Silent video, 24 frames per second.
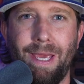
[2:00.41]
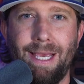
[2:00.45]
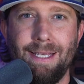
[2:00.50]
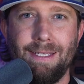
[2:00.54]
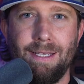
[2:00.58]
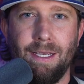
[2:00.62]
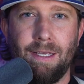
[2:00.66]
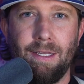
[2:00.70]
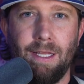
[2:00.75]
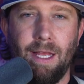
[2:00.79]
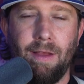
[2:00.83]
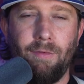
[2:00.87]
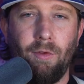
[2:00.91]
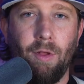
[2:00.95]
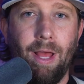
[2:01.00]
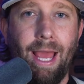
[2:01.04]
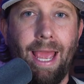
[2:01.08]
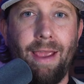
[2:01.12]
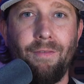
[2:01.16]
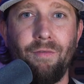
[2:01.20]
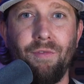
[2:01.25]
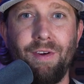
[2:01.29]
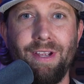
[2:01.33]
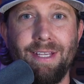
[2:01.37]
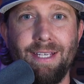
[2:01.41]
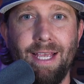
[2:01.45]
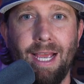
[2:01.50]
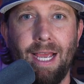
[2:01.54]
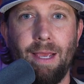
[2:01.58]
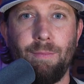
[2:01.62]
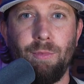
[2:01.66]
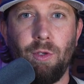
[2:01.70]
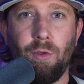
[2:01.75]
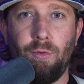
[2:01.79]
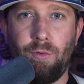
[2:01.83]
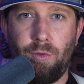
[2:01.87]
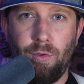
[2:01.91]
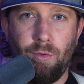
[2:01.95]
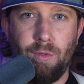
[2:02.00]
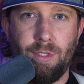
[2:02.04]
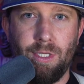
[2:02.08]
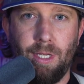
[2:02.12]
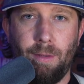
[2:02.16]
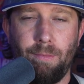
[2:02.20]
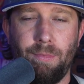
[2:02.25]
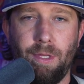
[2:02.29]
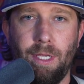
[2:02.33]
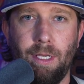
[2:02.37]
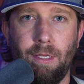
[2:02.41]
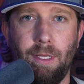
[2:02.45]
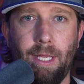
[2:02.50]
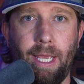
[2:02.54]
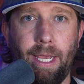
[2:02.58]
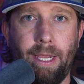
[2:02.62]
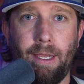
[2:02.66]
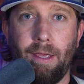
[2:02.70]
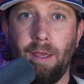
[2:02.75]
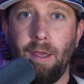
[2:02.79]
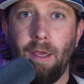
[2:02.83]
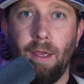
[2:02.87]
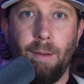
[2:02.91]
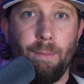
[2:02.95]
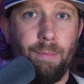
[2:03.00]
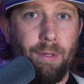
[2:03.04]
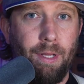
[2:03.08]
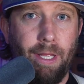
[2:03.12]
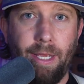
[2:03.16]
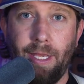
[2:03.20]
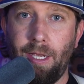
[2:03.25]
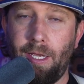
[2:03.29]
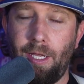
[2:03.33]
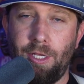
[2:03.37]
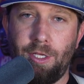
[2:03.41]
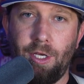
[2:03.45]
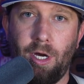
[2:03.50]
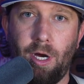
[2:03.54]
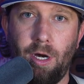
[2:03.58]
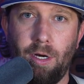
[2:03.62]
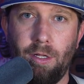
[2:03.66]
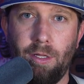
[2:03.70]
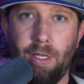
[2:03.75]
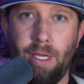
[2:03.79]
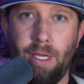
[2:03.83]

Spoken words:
basic level, every time you do something like play a guitar